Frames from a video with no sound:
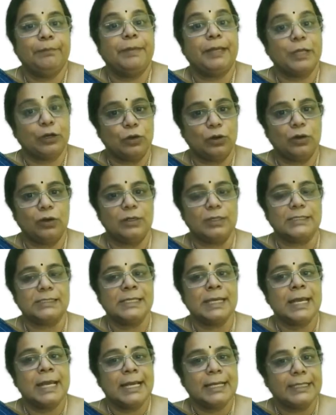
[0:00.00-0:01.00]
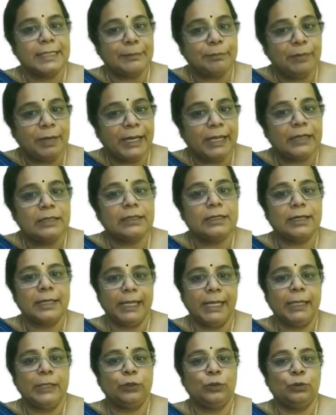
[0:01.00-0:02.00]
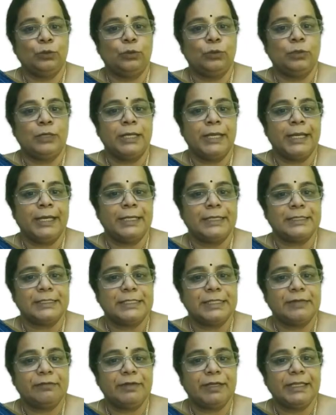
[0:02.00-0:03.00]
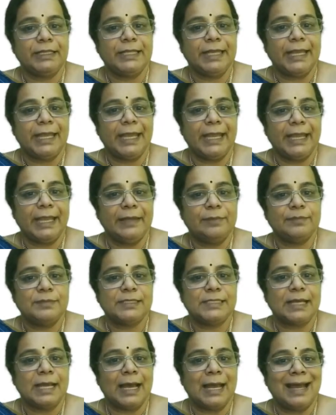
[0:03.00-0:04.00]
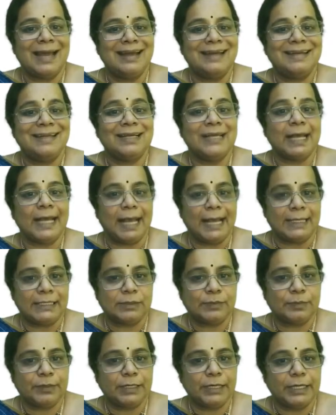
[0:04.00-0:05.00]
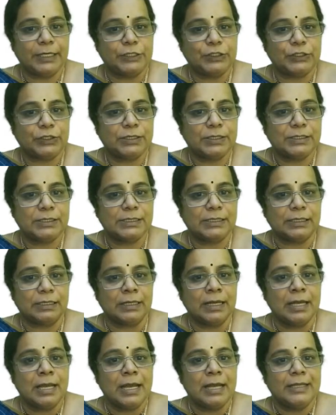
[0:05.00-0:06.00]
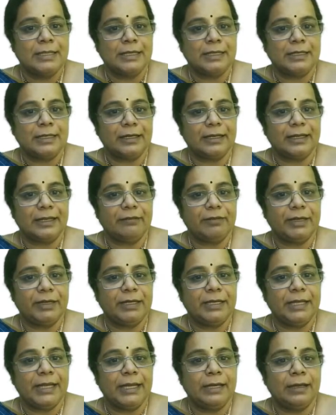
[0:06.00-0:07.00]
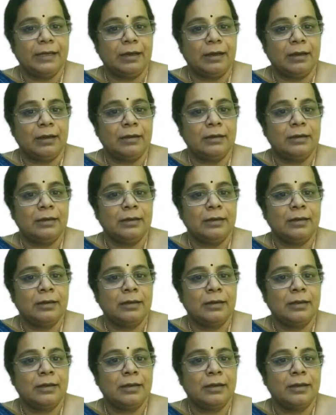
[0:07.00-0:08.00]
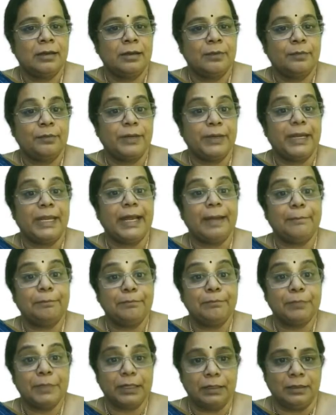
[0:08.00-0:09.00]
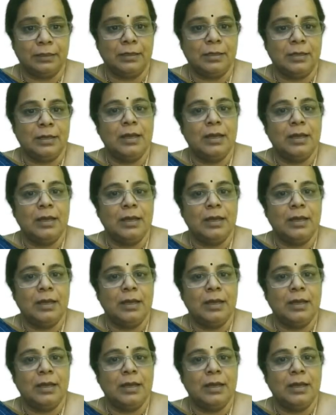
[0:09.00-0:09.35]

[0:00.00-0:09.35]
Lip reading: because they play a key role in achieving the aims and aspirations that are given in our preamble.